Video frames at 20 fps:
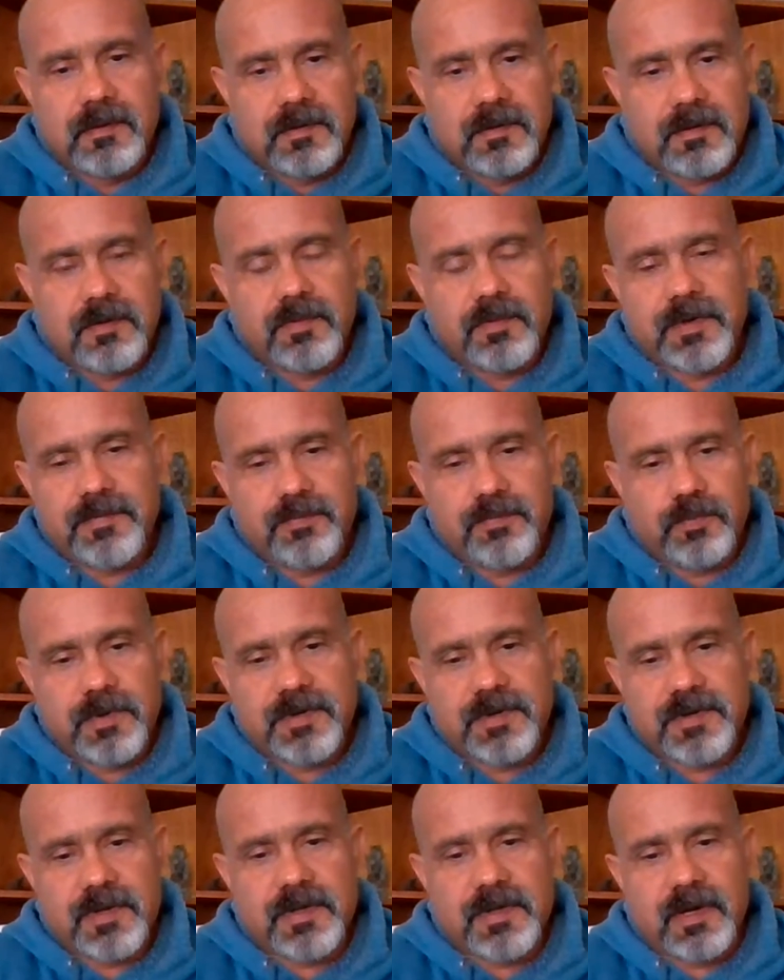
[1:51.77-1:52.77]
So we
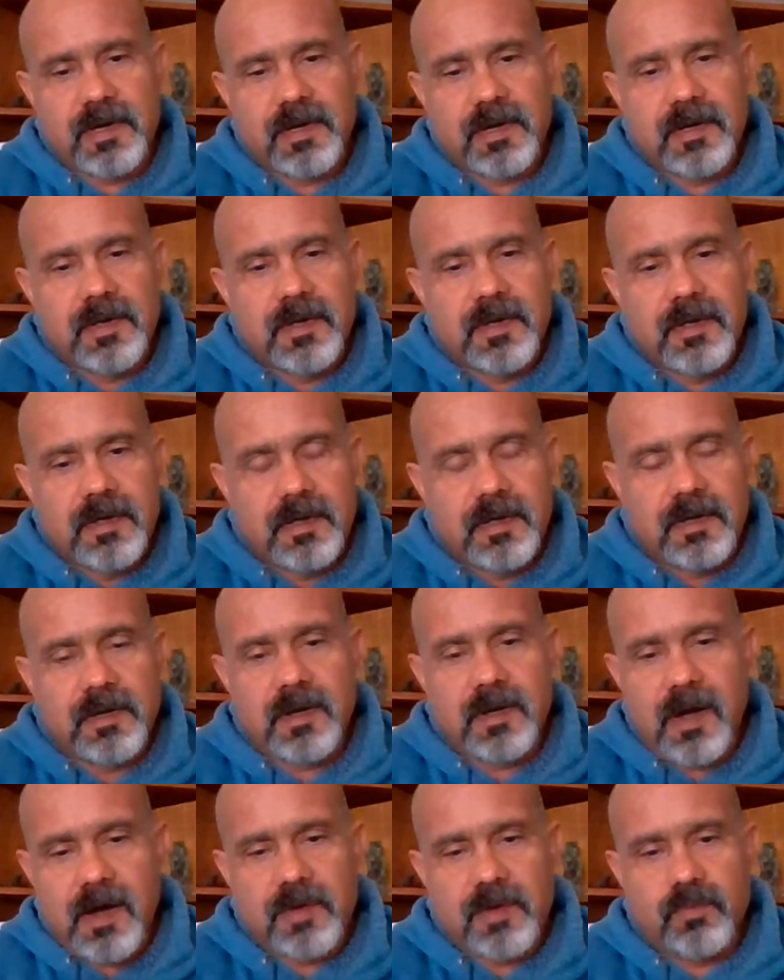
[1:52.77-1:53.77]
see that
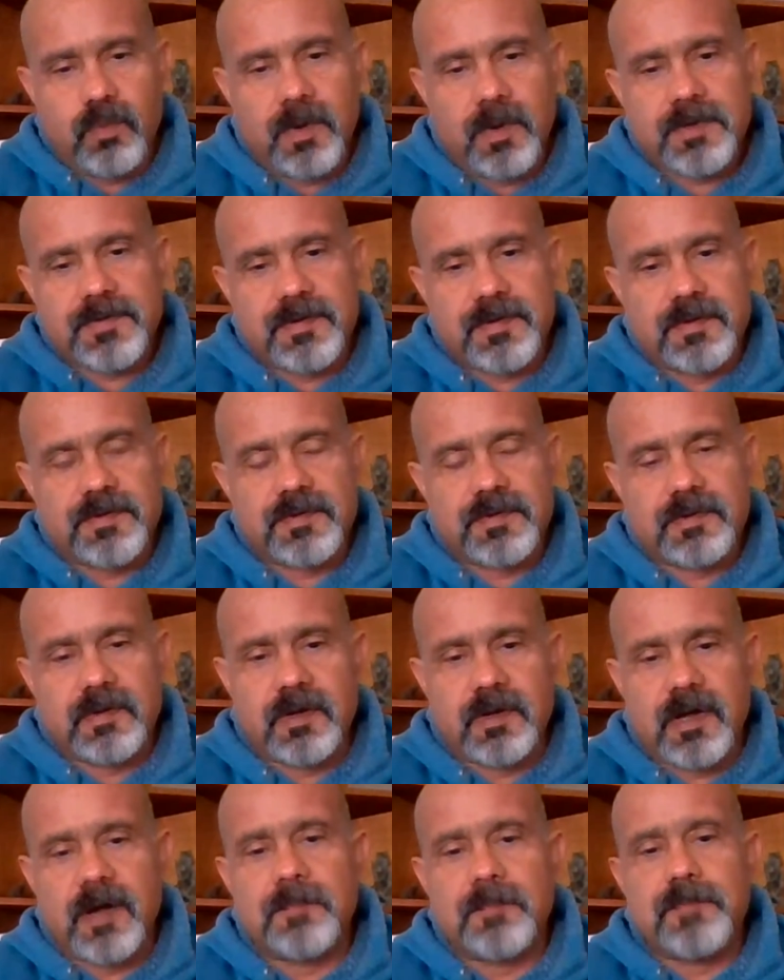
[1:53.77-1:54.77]
God wants us
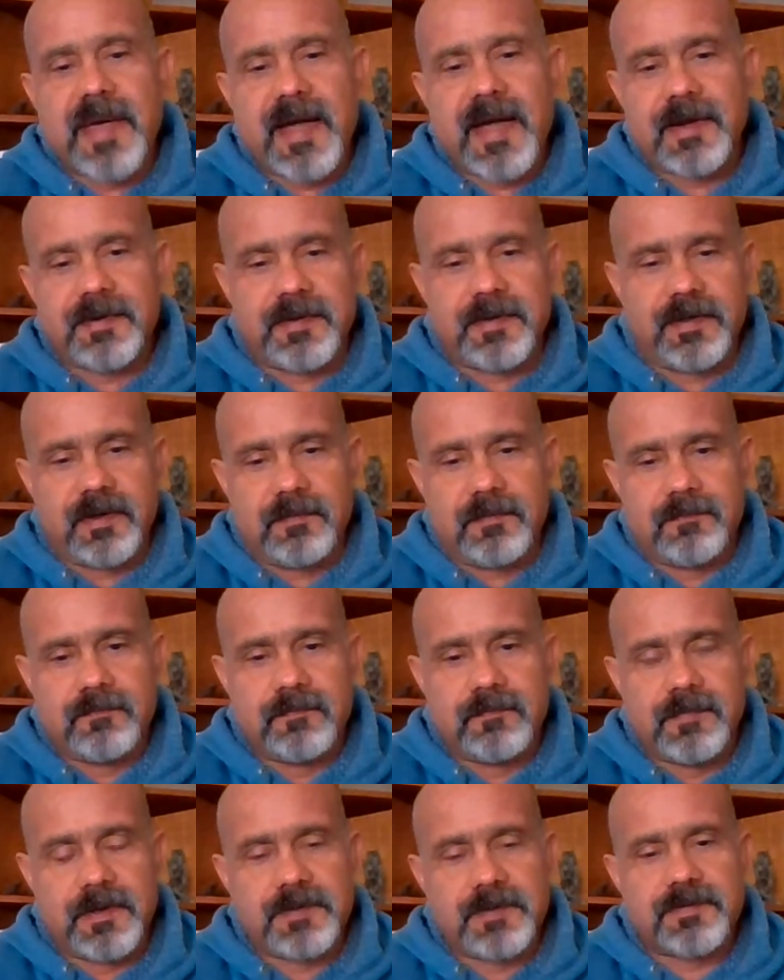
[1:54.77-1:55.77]
to come back to him.
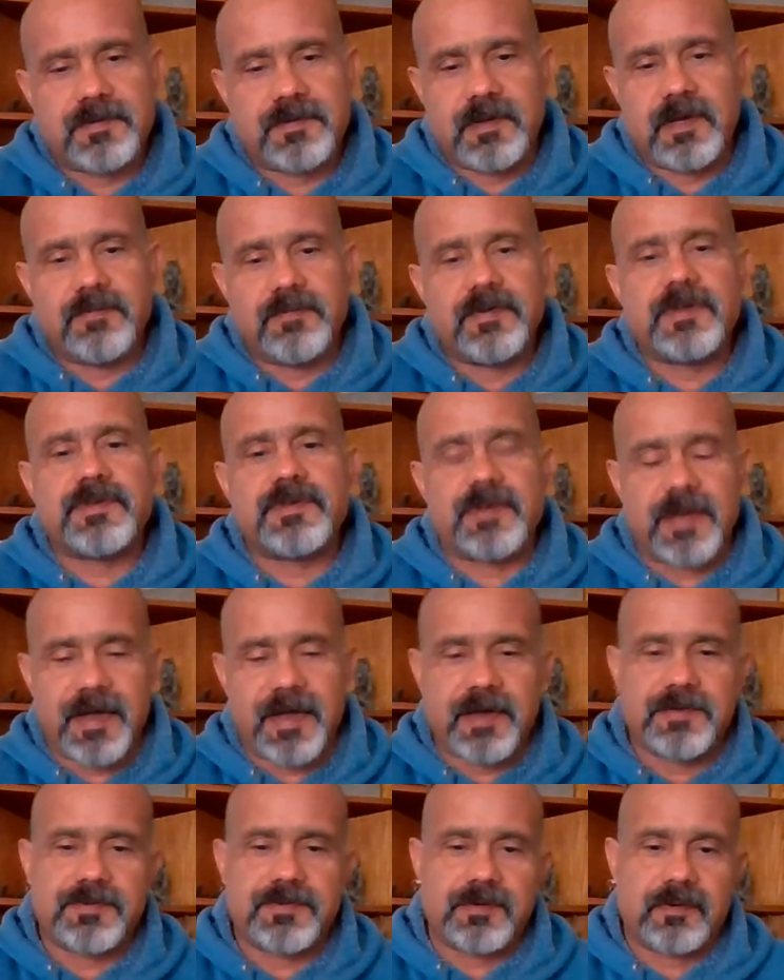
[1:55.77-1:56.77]
He's given us an
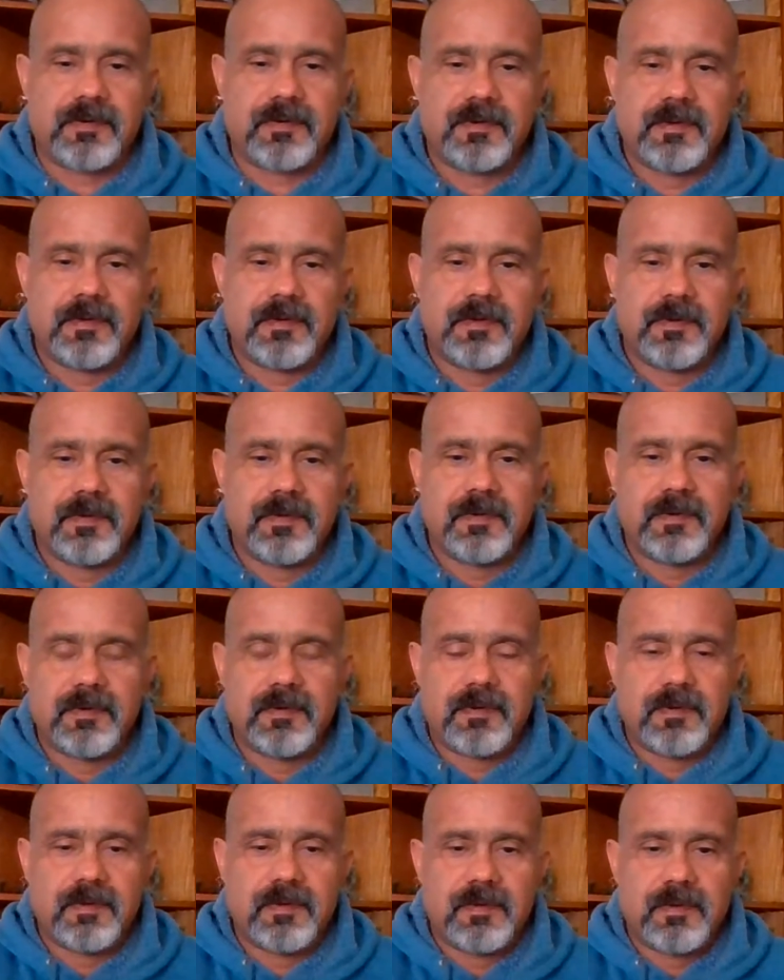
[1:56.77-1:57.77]
answer.
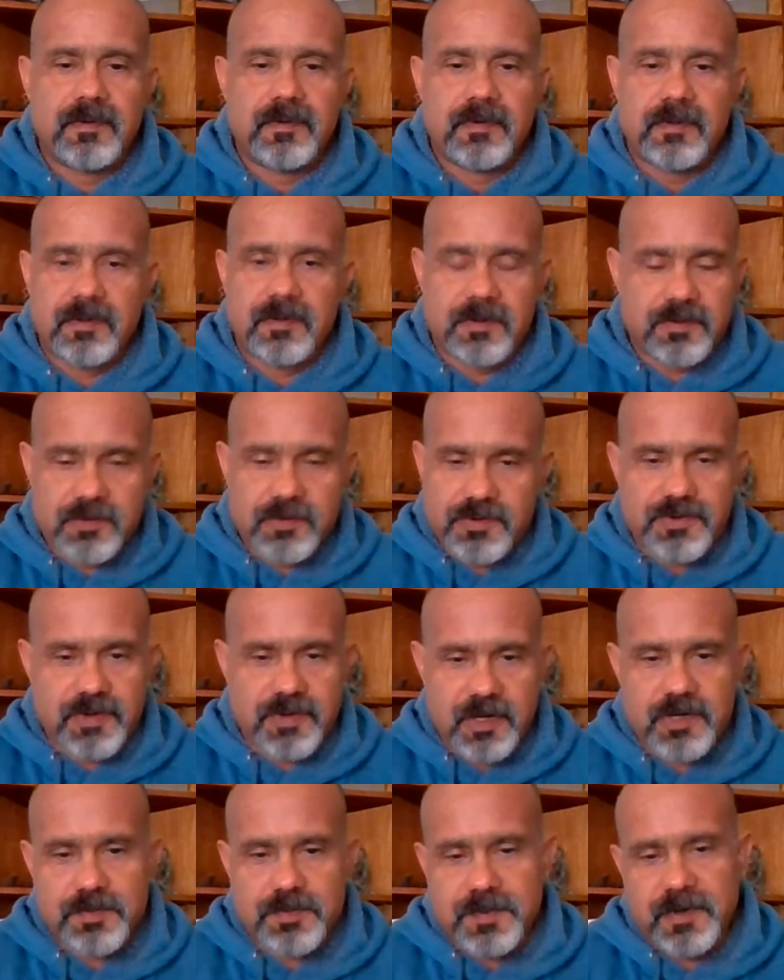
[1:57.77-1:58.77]
Yeah, there's
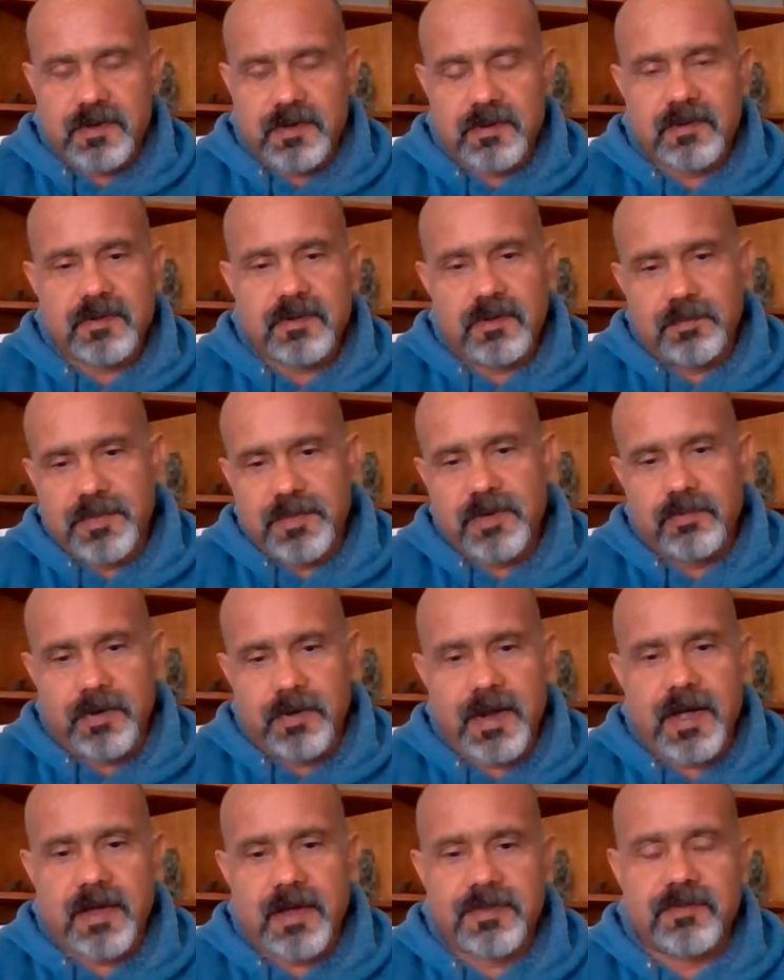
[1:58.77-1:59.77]
judgment and there'll be
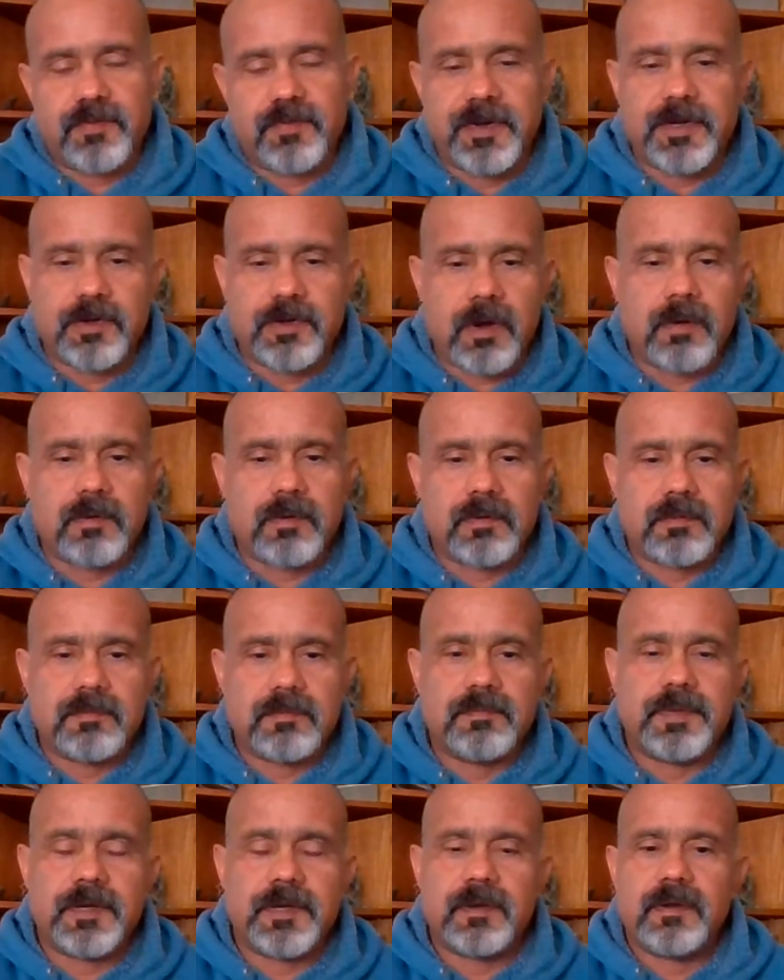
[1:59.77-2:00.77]
wrath if we don't,
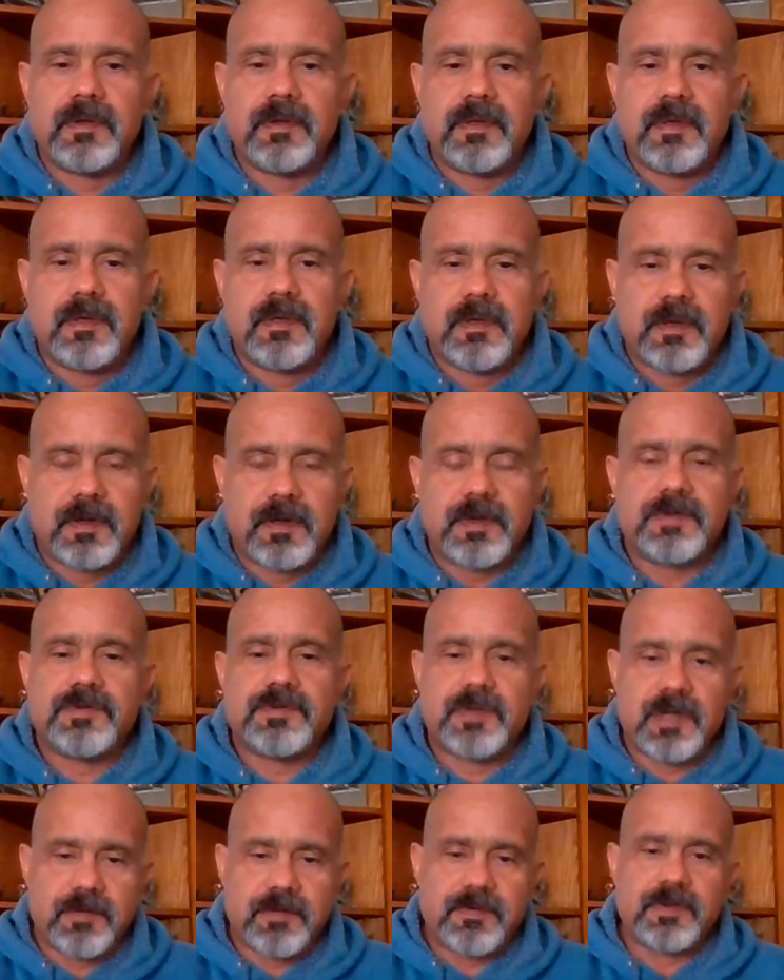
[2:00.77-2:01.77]
but he's
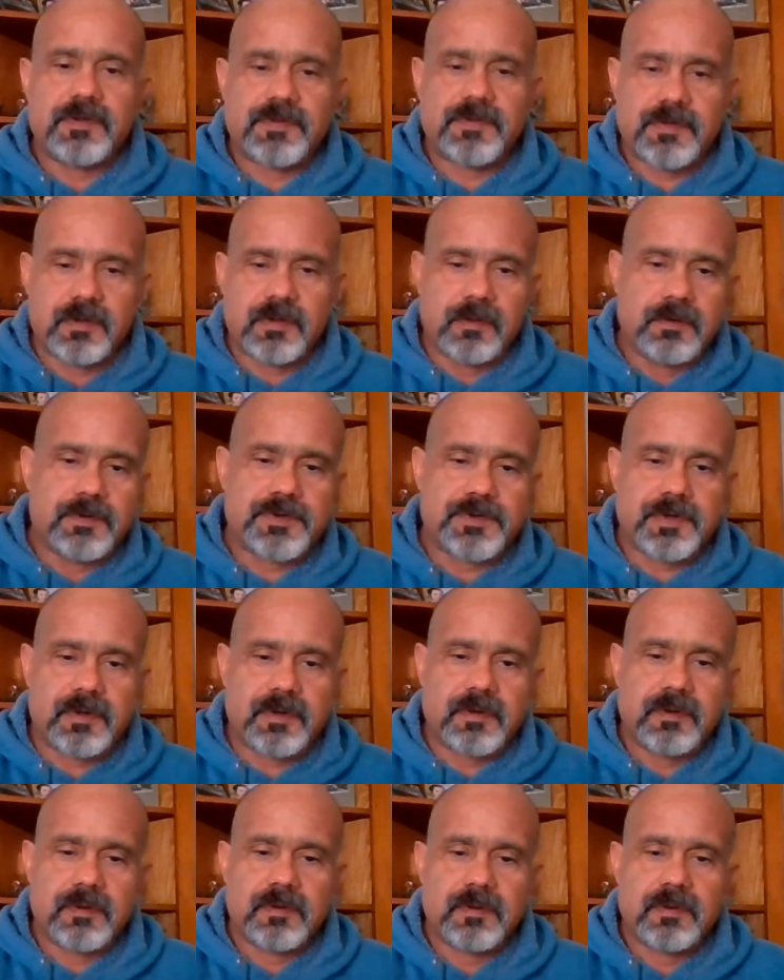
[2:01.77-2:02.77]
given a solution.